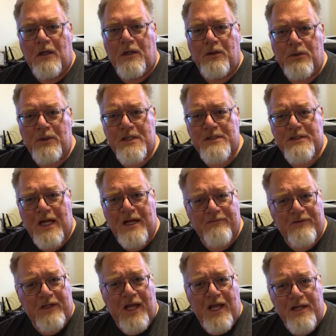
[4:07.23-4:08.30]
Who doesn't have
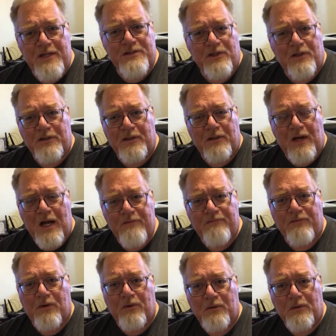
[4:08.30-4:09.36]
a case on their
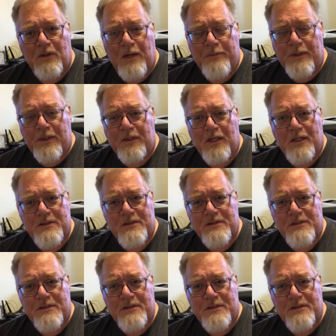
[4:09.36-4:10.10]
iPhone? I mean,